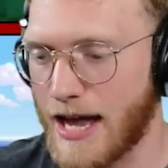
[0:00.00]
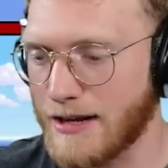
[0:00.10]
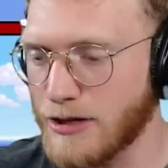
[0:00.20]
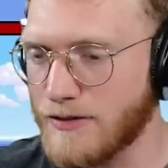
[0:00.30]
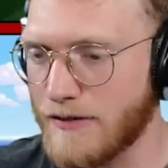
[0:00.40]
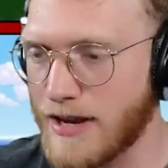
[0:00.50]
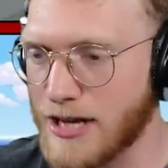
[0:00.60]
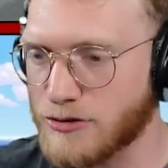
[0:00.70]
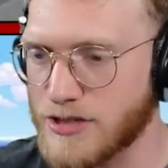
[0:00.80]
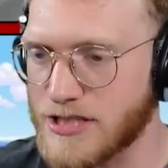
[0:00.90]
I don't even have an
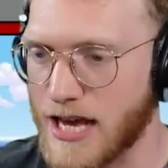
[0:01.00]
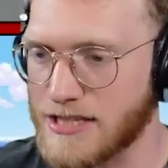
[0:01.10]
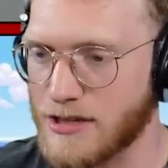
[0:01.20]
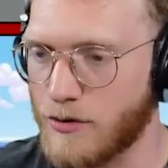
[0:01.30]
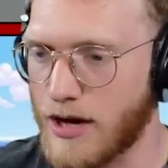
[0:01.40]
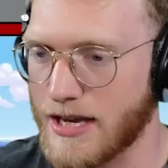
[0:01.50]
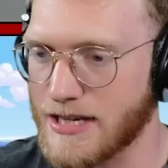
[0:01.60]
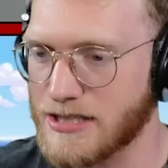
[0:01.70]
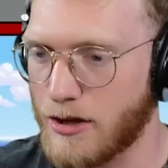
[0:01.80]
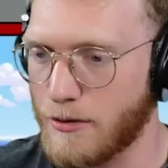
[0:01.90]
entrance yet, so I
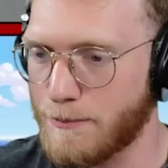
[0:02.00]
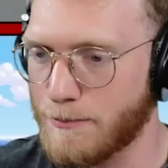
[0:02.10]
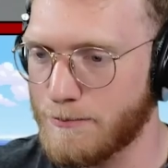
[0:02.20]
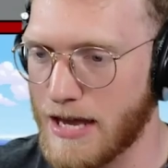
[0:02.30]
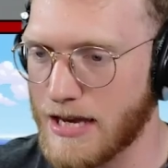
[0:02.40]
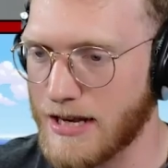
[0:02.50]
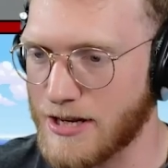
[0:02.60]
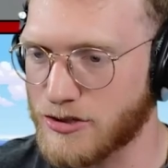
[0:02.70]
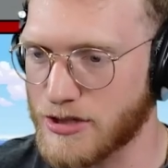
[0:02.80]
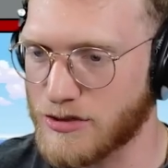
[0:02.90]
guess I'll make an
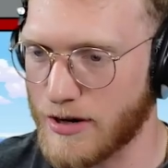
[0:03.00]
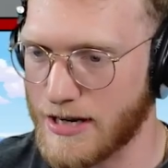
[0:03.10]
entrance right